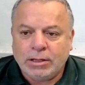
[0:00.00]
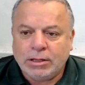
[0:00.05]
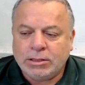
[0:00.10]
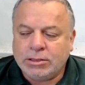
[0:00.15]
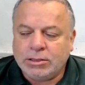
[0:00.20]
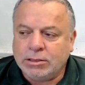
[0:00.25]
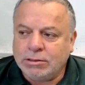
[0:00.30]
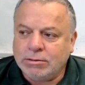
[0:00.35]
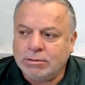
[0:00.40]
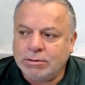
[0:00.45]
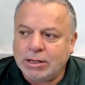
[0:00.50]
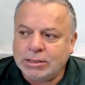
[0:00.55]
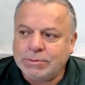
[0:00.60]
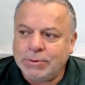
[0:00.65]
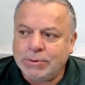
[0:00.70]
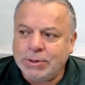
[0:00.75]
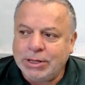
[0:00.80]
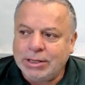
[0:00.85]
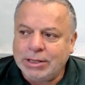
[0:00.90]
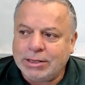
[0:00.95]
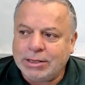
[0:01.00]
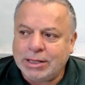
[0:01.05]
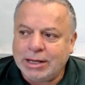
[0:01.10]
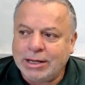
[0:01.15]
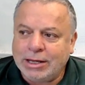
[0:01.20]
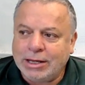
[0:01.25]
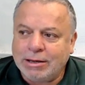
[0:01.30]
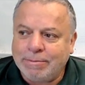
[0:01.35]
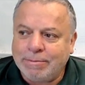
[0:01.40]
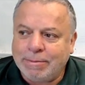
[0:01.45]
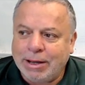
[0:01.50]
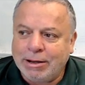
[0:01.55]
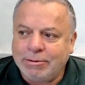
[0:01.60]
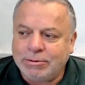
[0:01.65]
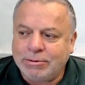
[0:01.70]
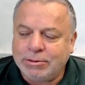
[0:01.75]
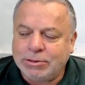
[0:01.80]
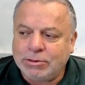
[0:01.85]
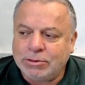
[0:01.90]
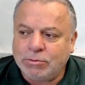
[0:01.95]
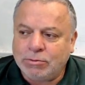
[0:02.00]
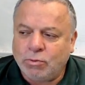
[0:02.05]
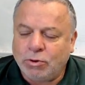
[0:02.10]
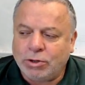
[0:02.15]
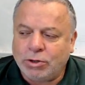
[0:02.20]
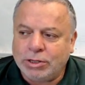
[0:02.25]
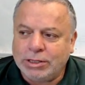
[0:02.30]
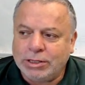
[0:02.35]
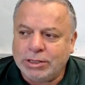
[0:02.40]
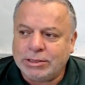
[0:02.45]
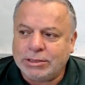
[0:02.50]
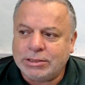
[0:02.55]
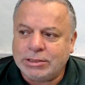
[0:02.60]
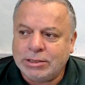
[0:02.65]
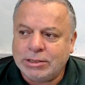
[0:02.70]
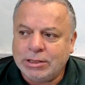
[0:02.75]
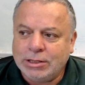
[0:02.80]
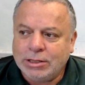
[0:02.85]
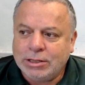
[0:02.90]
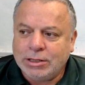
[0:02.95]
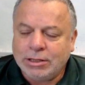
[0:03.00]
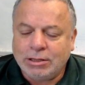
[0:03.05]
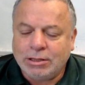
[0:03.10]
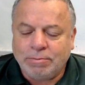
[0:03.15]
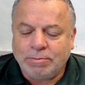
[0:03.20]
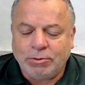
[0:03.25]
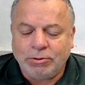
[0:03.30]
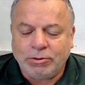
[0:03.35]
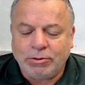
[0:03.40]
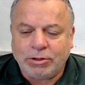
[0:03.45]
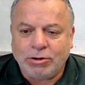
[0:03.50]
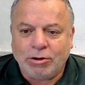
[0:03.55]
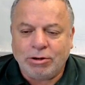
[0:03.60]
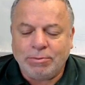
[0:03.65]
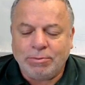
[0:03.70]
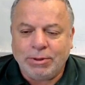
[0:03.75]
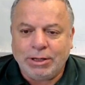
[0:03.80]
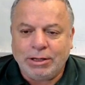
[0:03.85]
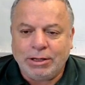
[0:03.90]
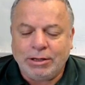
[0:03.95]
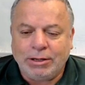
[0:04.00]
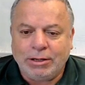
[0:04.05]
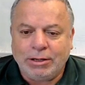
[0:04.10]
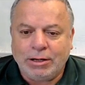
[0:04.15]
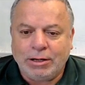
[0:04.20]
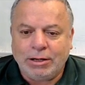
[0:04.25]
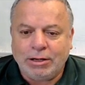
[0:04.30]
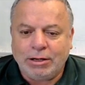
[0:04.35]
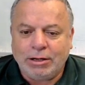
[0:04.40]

So as we think about what is the blue economy